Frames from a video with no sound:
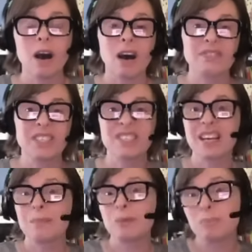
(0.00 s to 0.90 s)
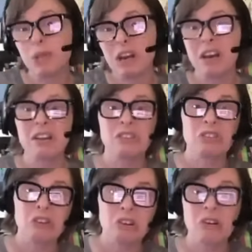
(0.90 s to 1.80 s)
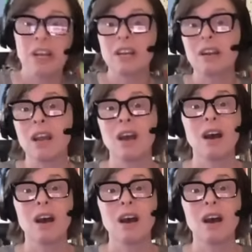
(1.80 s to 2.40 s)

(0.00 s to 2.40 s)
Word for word: oftentimes blood, urine,